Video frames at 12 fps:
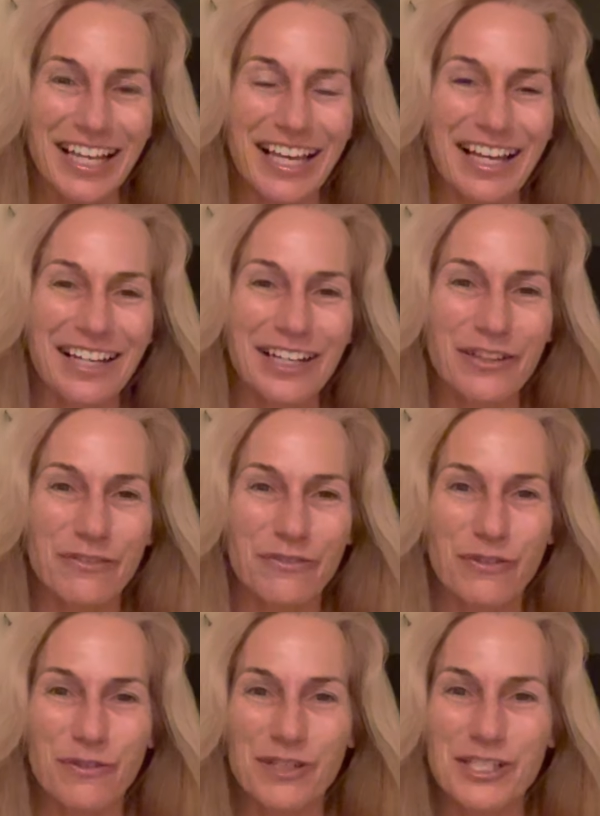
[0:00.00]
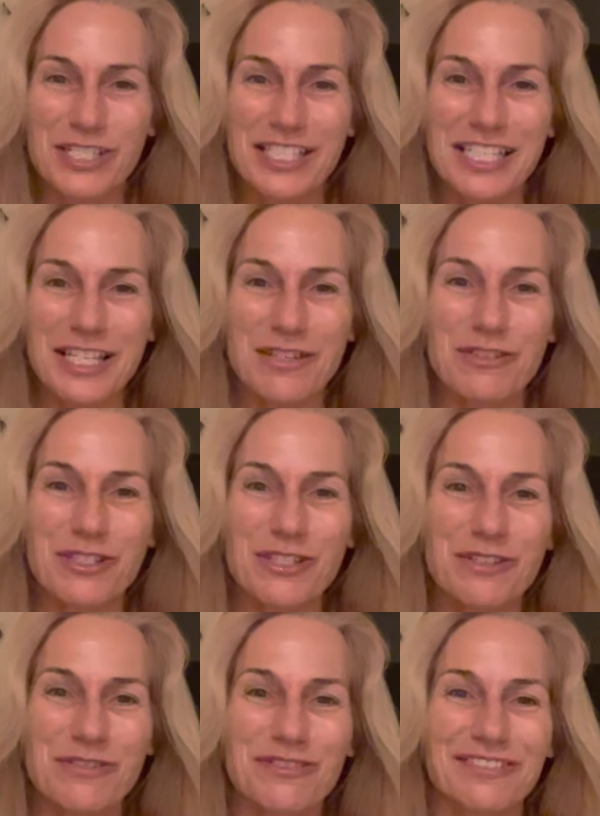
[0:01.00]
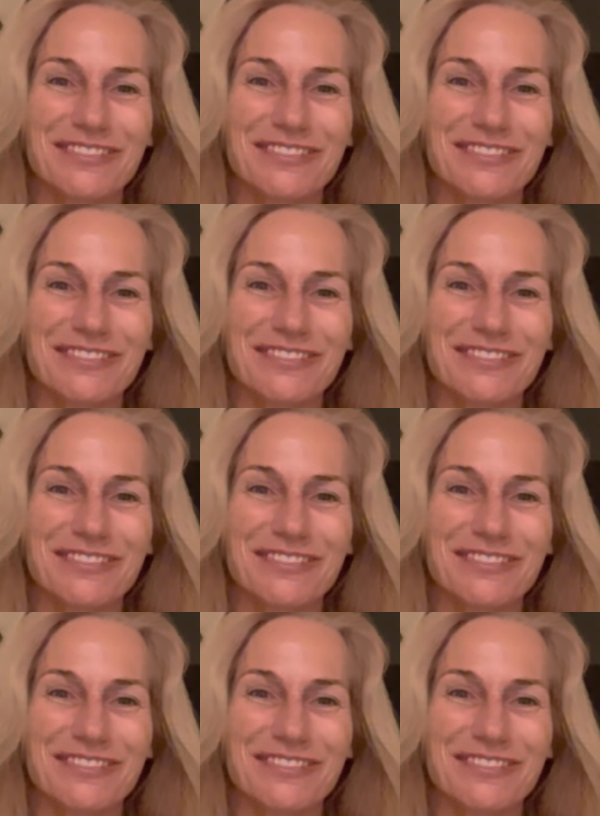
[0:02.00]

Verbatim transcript: And I look forward to seeing you soon.